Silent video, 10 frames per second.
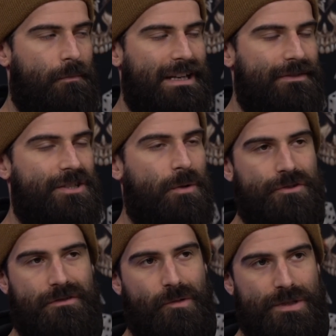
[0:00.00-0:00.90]
believe they're
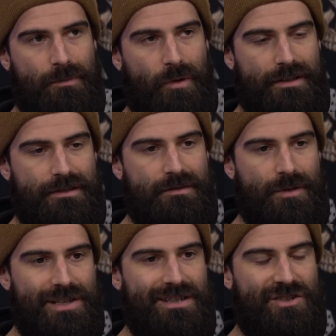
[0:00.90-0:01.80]
240 points,
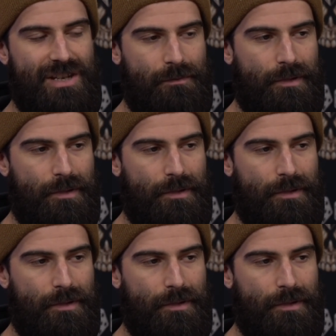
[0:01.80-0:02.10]
which isn't cheap.